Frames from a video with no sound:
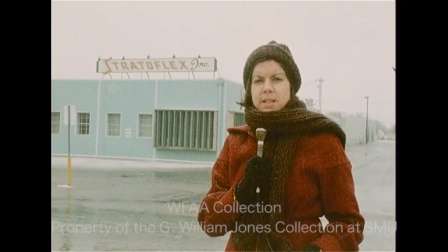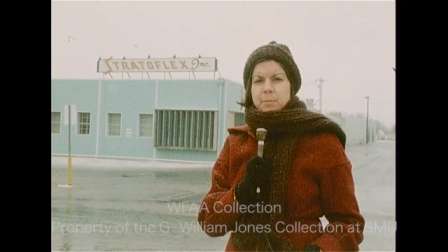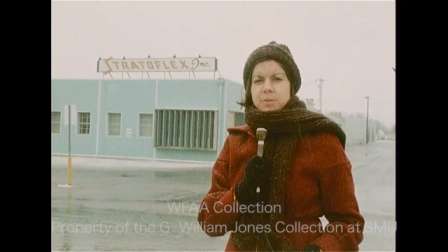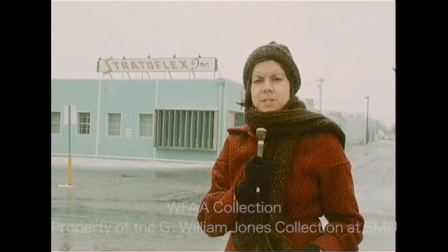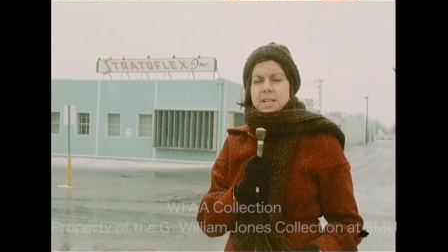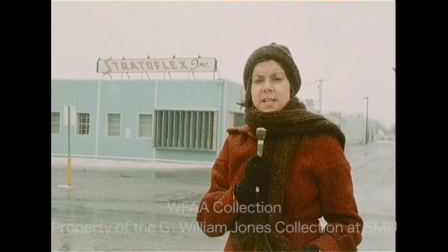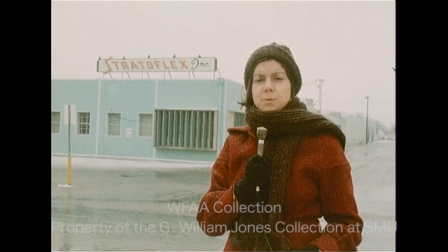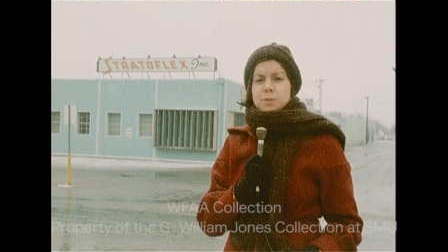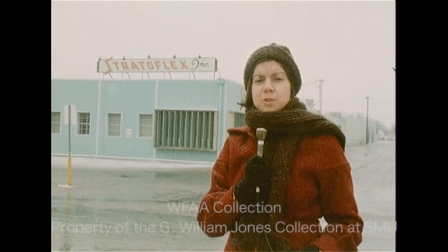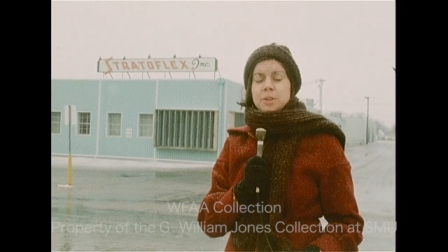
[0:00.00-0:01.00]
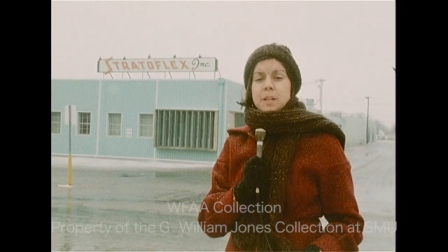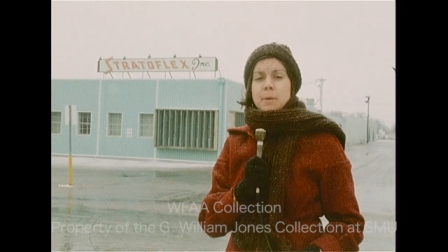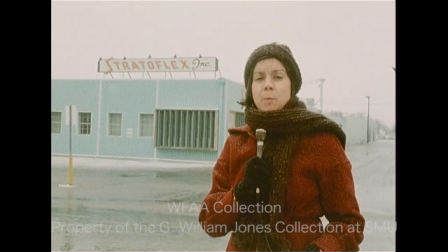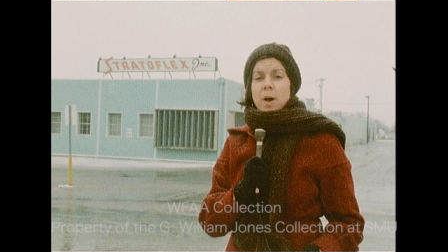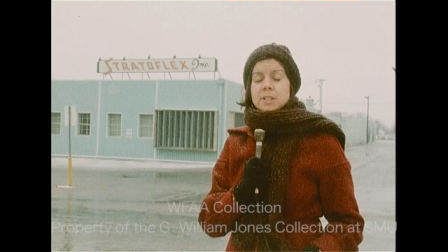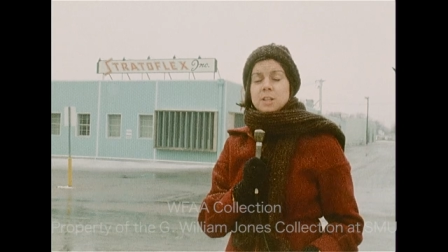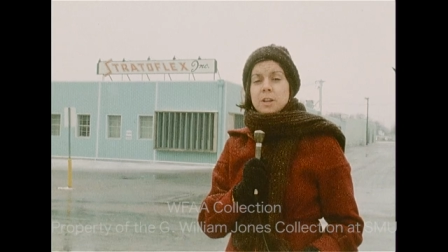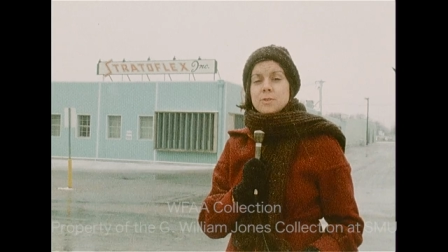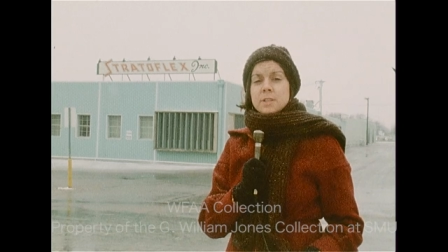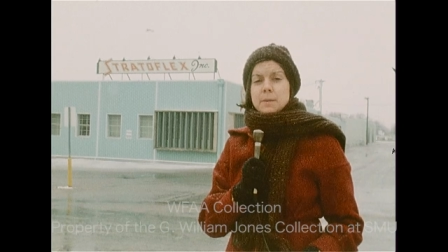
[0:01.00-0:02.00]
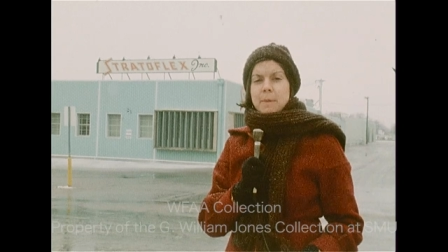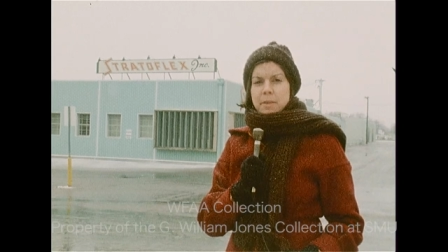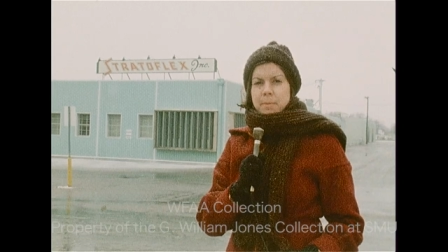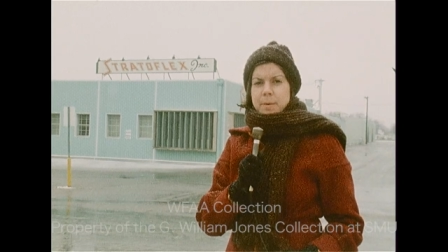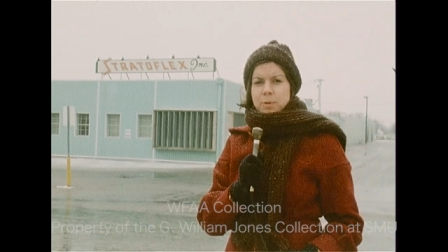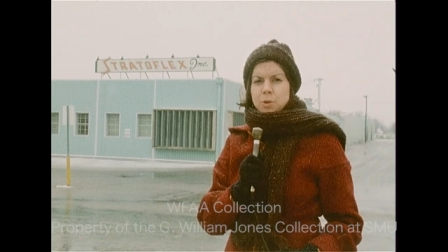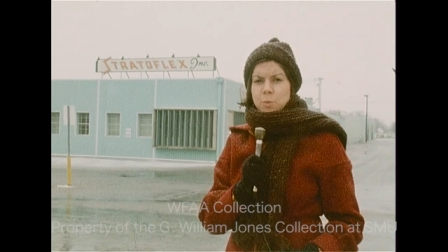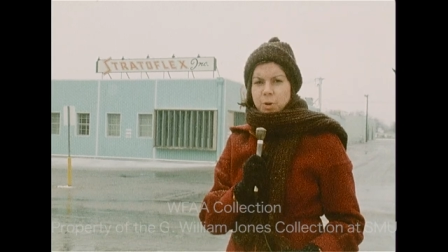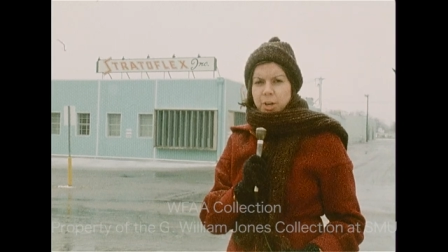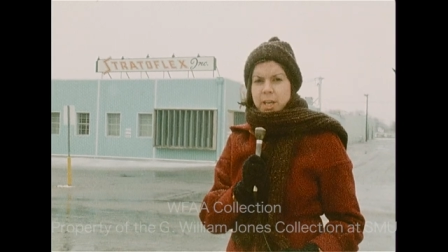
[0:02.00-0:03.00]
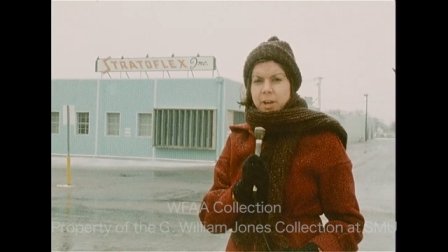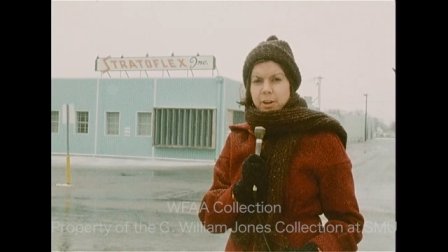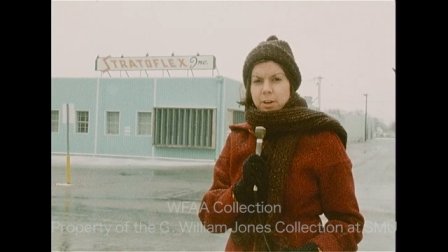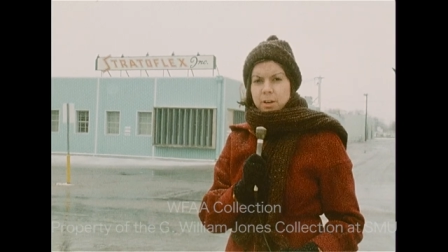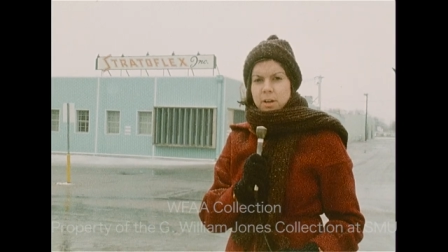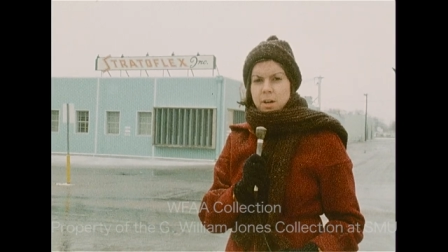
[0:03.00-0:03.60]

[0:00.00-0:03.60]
and the proceedings will certainly be watched closely by the people who work here.